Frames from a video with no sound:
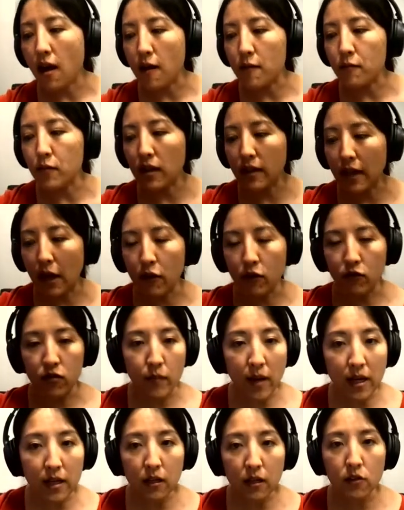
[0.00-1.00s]

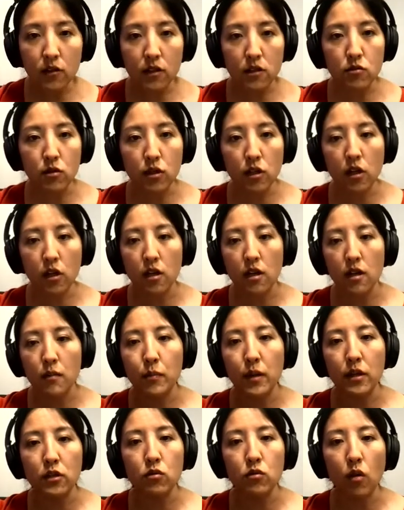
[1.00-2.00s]
allowing for meta learning to occur,